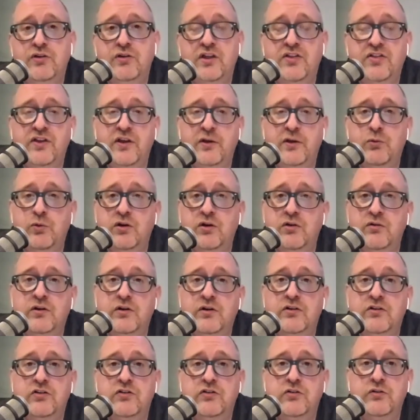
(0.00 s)
I think we're going
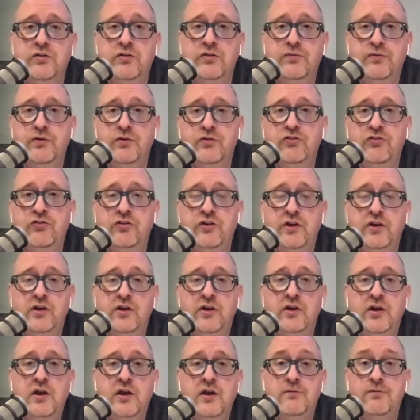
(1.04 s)
to do the first
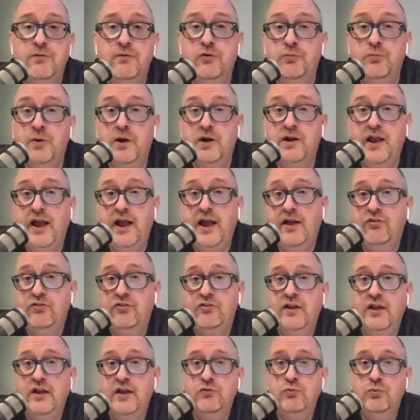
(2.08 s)
podcast
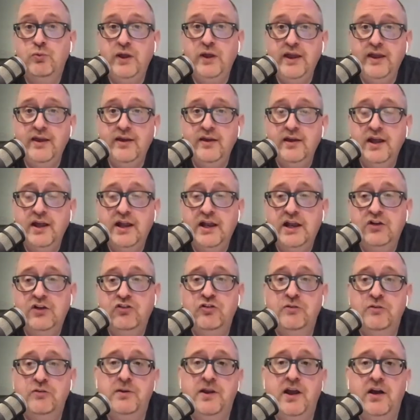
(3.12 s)
next week, and it
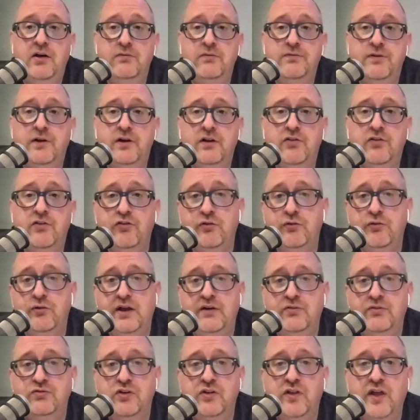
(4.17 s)
should be out very soon
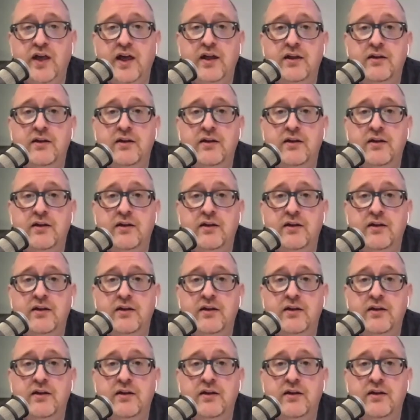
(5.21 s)
after that.